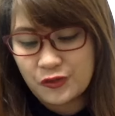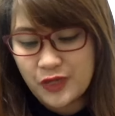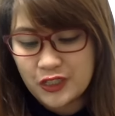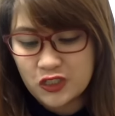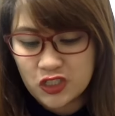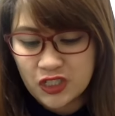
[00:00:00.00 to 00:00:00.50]

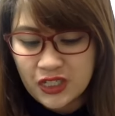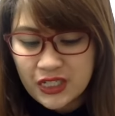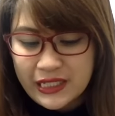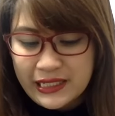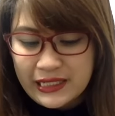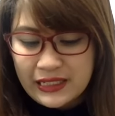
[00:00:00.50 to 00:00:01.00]
much.
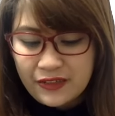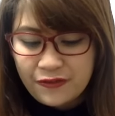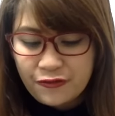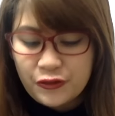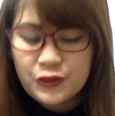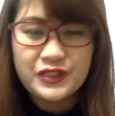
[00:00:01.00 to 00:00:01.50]

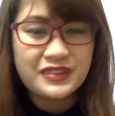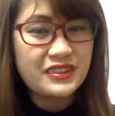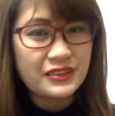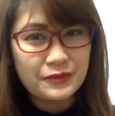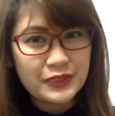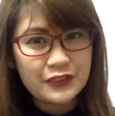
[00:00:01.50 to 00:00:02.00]
Food is
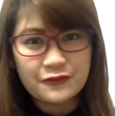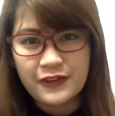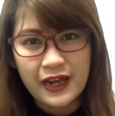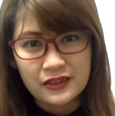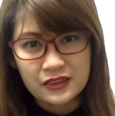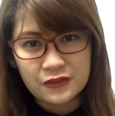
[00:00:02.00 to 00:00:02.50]
a big
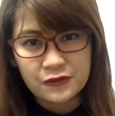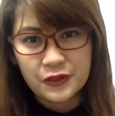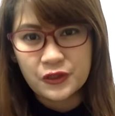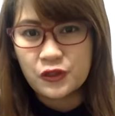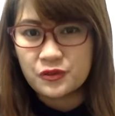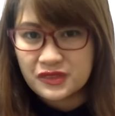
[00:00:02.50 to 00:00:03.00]
factor for
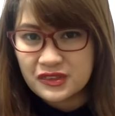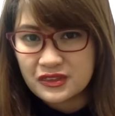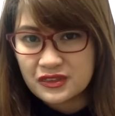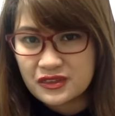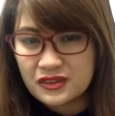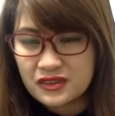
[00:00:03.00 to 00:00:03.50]

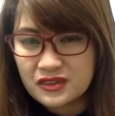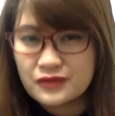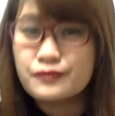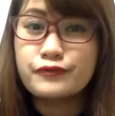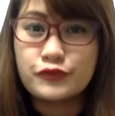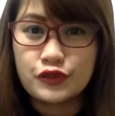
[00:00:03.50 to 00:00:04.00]
homesickness.
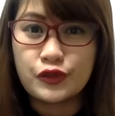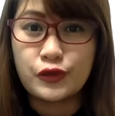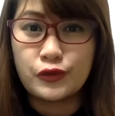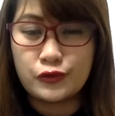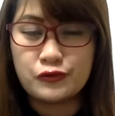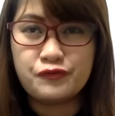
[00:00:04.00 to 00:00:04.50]

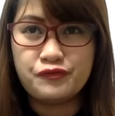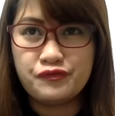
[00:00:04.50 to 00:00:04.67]
So,